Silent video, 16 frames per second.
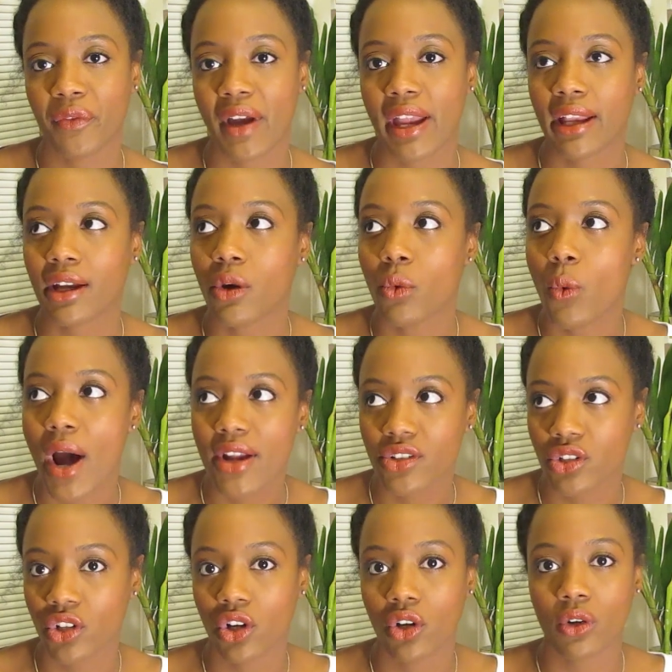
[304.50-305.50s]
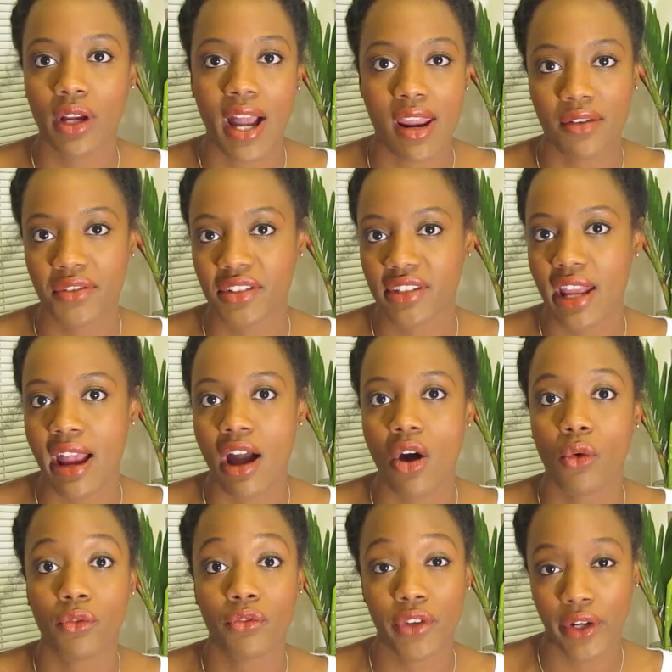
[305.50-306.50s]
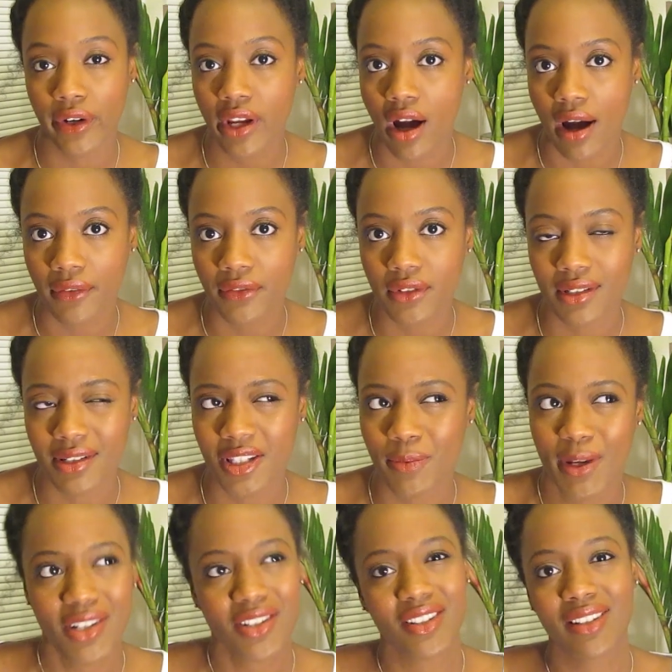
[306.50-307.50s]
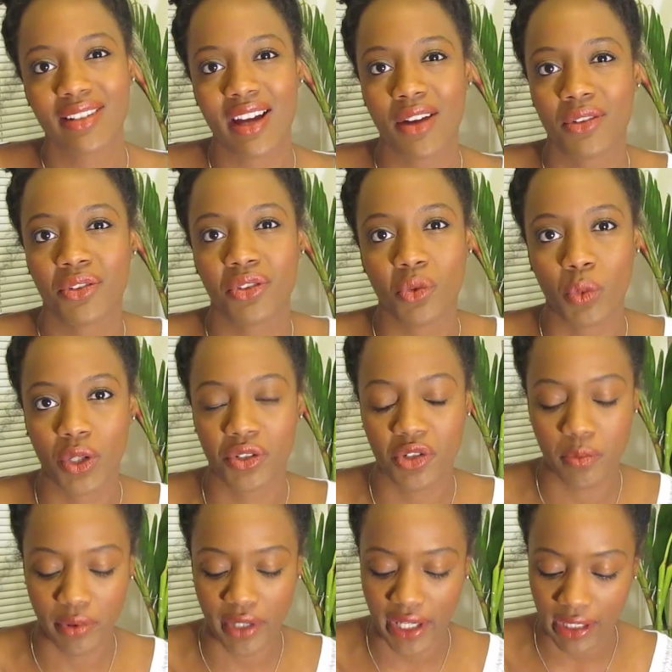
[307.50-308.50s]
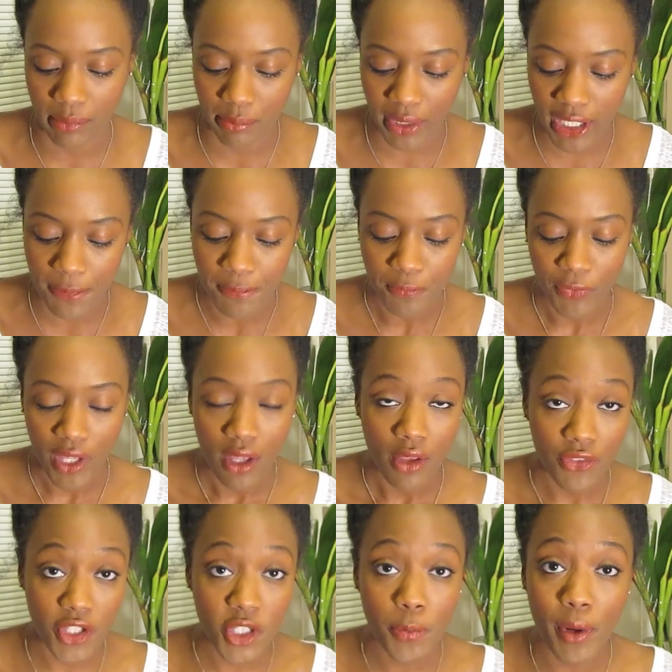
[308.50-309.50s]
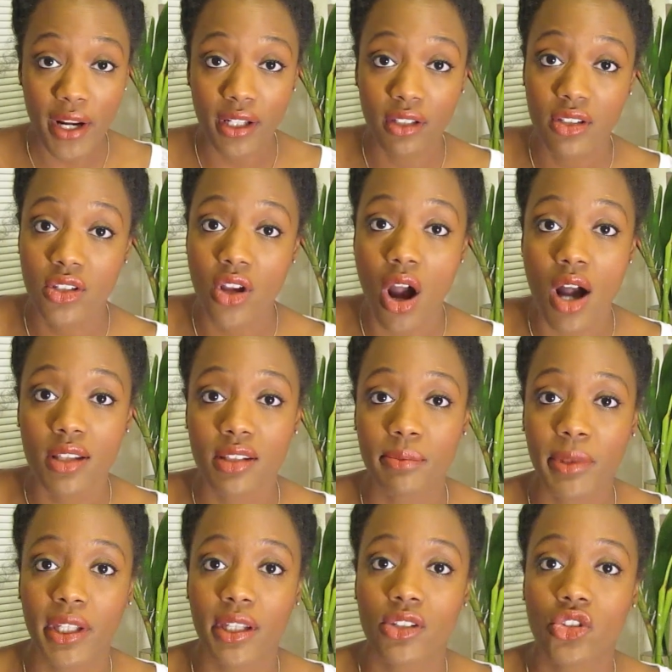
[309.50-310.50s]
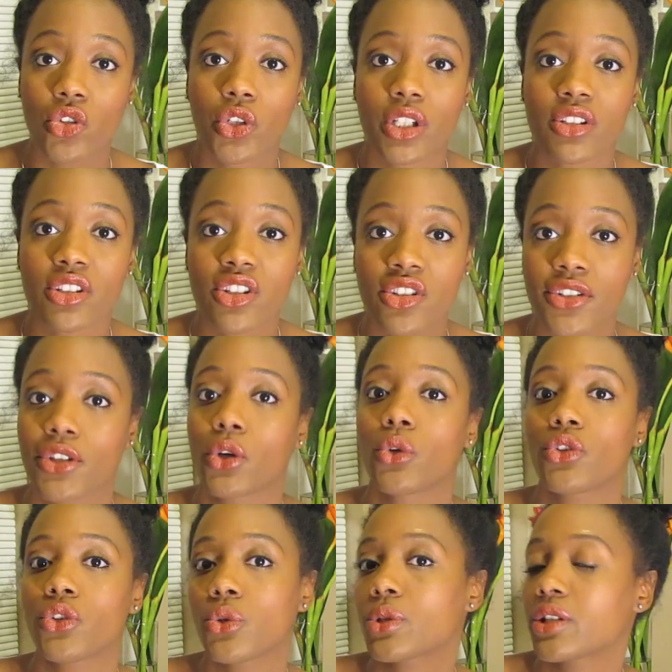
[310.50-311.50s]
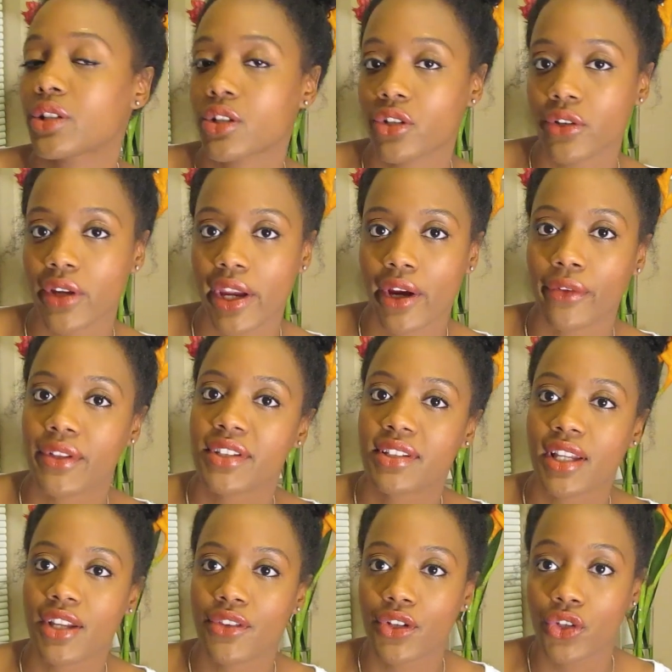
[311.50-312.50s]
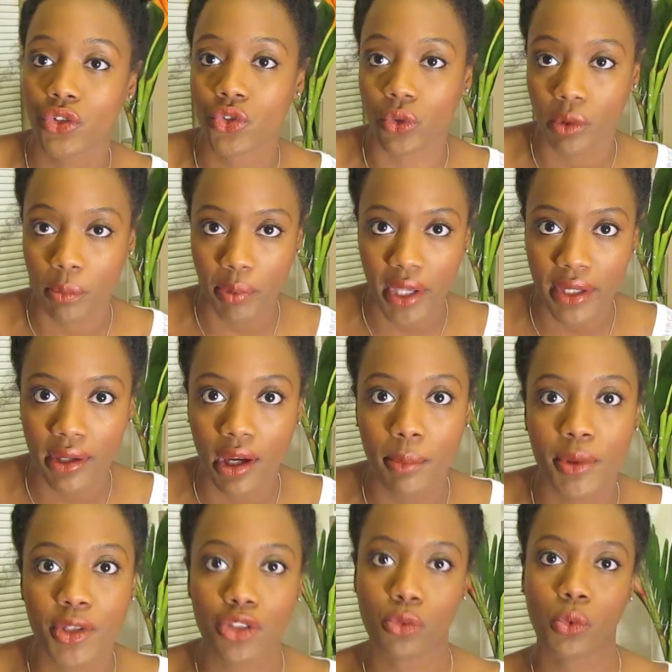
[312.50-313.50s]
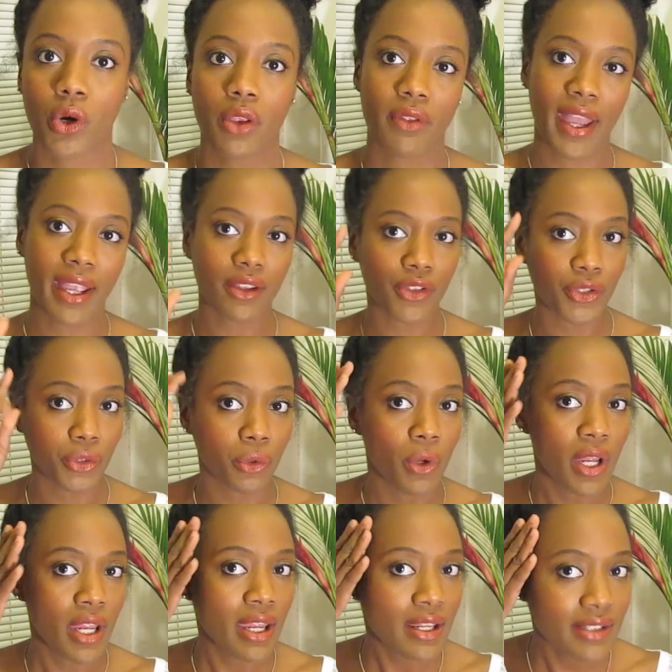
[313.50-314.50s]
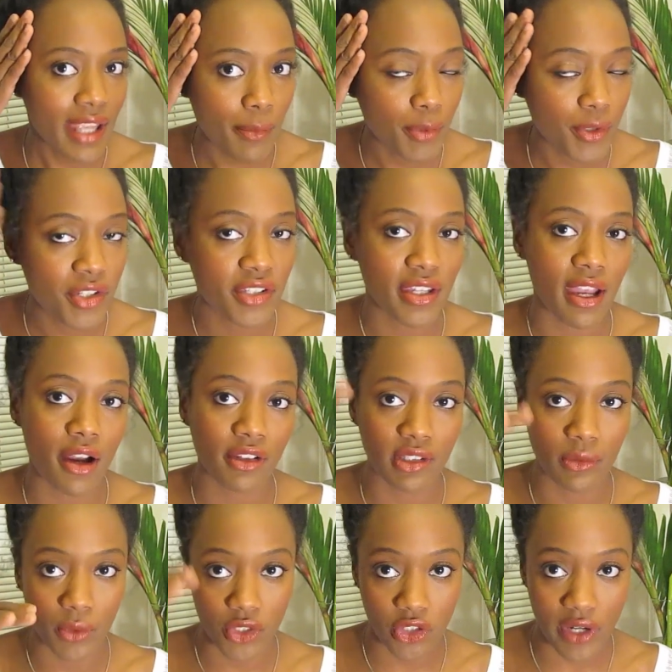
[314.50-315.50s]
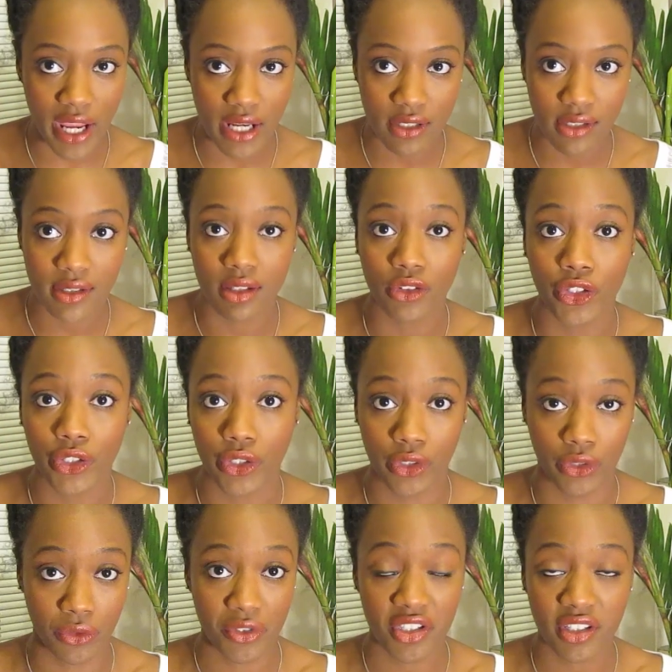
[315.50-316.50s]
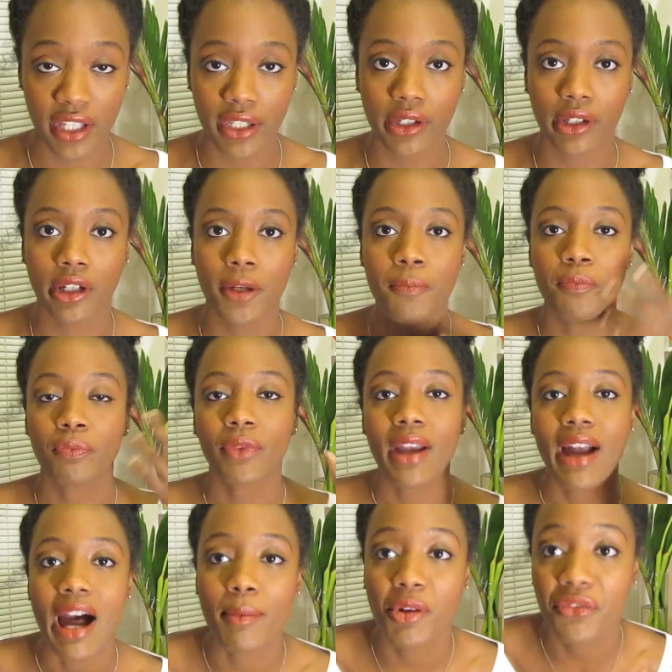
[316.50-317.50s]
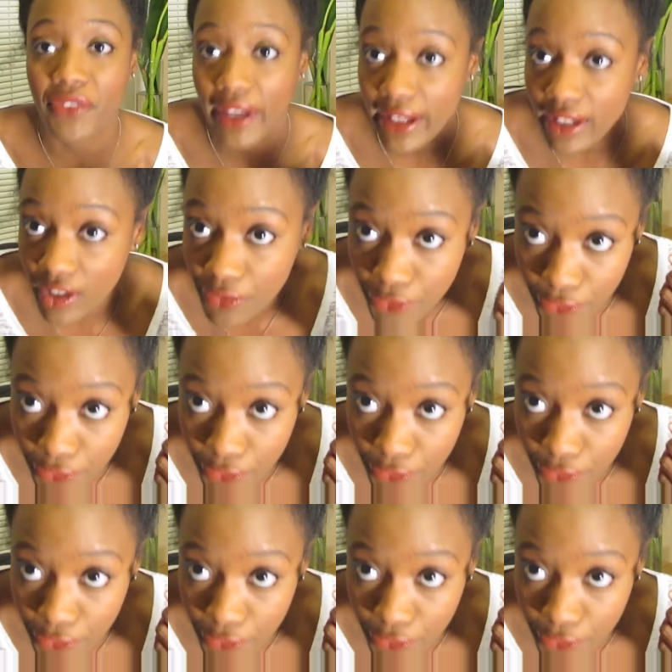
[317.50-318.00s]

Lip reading: like a wash and go kind of style very often, especially now that the winter's breaking. But This product is awesome because you can still use it in your hair. Let's say that you're doing a pin-up and you want like a little tapered style, you want your edges to look a little slicker. I'm a fan of